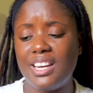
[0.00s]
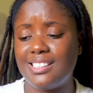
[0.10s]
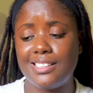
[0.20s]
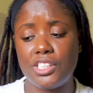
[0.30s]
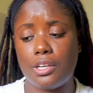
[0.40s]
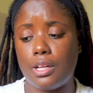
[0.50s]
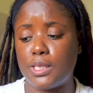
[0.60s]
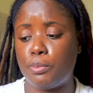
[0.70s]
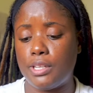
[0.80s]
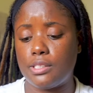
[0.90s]
it surgical
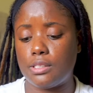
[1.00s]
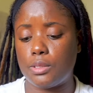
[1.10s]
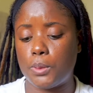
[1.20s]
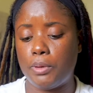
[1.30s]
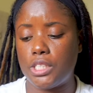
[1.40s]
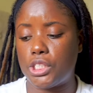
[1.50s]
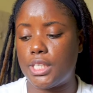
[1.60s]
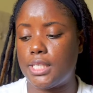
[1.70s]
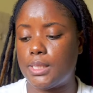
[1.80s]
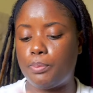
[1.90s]

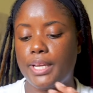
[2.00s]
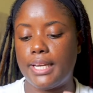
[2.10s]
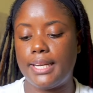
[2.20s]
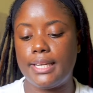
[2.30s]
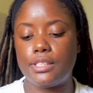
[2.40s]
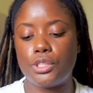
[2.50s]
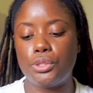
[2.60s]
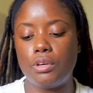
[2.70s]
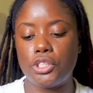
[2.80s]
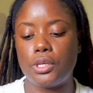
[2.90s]
sponges, but it is a
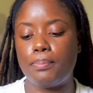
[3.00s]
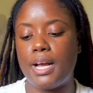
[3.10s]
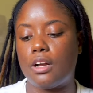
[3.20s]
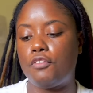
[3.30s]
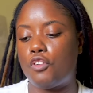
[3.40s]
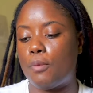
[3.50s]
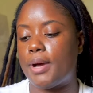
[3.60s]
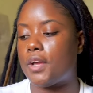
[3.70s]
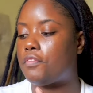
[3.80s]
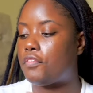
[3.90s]
200 pack of
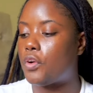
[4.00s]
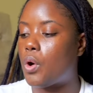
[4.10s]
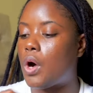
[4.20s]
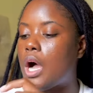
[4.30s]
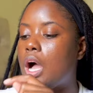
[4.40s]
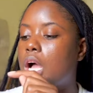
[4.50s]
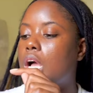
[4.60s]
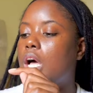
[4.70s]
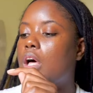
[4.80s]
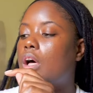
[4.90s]
4x4
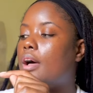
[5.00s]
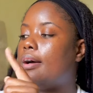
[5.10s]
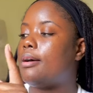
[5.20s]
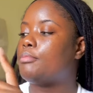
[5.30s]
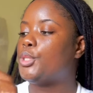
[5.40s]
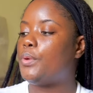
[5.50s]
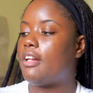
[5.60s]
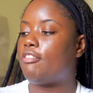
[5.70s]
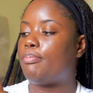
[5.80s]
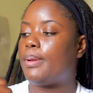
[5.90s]

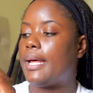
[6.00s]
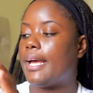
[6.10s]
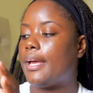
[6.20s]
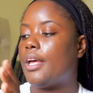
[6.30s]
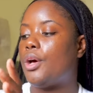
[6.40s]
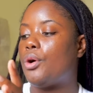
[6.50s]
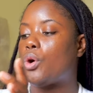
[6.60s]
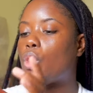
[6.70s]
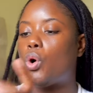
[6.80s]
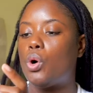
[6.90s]
12 ply
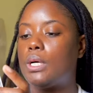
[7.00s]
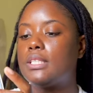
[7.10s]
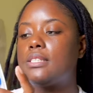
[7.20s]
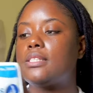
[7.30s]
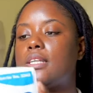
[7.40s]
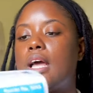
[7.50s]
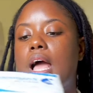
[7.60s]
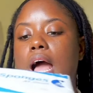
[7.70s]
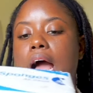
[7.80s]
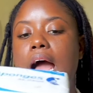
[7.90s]
gauze.
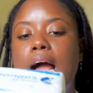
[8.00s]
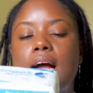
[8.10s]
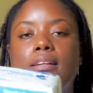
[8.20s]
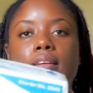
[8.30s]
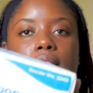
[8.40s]
And